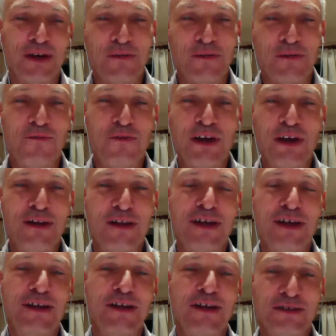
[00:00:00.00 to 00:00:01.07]
you feel
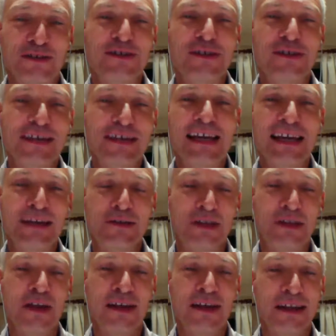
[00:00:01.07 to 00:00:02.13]
like you're just sitting
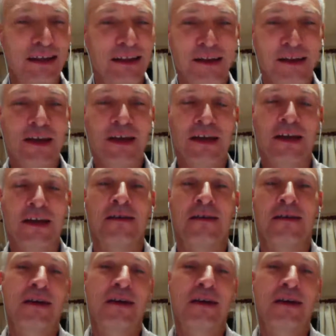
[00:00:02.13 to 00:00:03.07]
outside it, looking in,